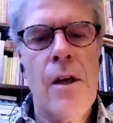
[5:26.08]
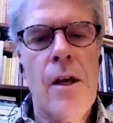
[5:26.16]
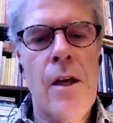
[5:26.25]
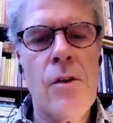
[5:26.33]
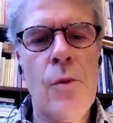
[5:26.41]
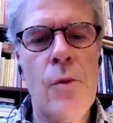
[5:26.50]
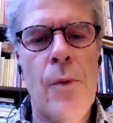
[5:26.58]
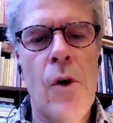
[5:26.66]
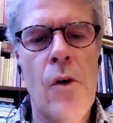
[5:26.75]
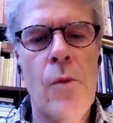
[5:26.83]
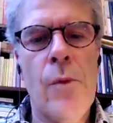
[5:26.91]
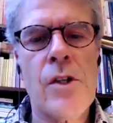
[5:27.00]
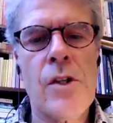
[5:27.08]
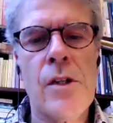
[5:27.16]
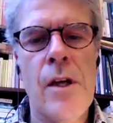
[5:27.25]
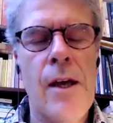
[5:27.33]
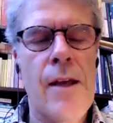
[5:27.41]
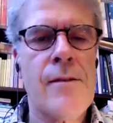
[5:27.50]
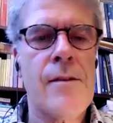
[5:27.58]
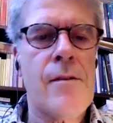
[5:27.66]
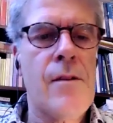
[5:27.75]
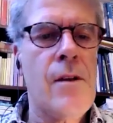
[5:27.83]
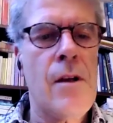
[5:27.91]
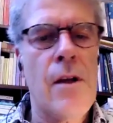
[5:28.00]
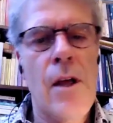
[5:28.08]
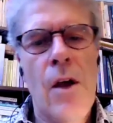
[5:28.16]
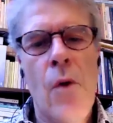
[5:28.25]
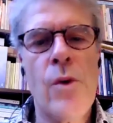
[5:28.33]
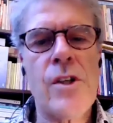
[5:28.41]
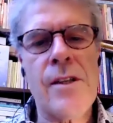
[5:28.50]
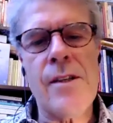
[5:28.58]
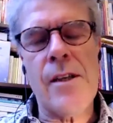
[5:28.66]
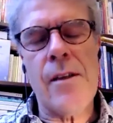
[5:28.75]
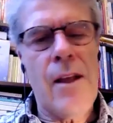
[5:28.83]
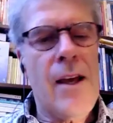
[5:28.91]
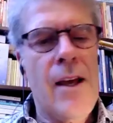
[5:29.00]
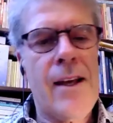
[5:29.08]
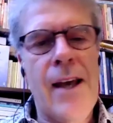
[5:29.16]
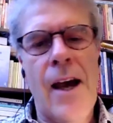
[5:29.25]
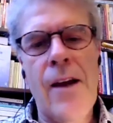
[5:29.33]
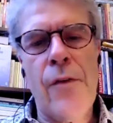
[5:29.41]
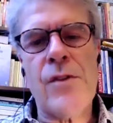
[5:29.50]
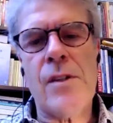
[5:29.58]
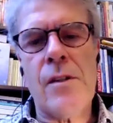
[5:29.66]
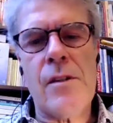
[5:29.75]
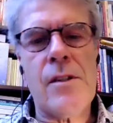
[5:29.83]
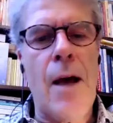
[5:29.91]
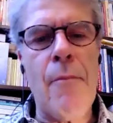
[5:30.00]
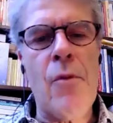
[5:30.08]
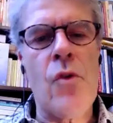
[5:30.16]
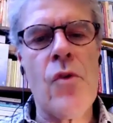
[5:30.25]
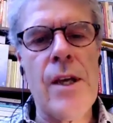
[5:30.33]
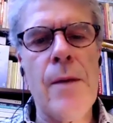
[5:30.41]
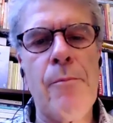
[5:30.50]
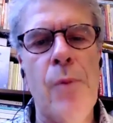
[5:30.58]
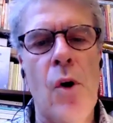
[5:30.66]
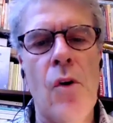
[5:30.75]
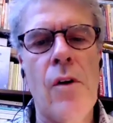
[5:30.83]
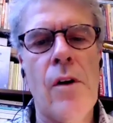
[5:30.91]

new book, which is a kind of summary book.